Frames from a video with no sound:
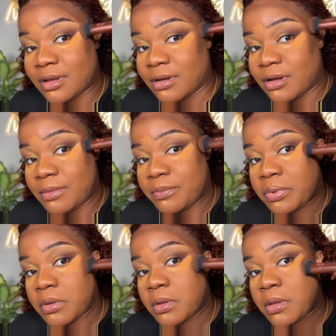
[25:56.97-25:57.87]
Up
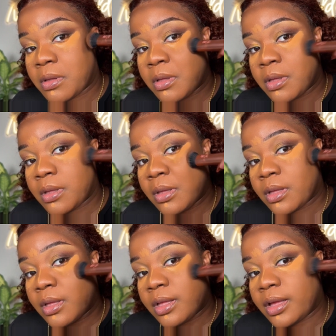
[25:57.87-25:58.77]

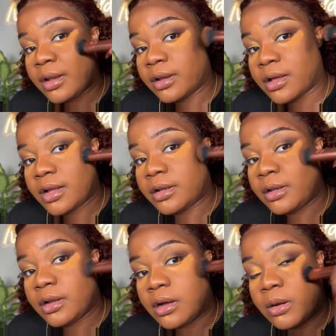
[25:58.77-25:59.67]
and not
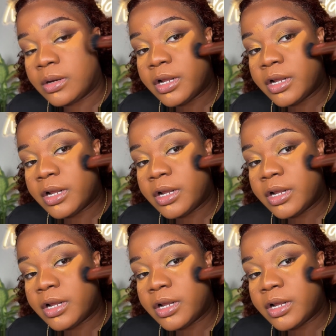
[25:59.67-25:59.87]
down.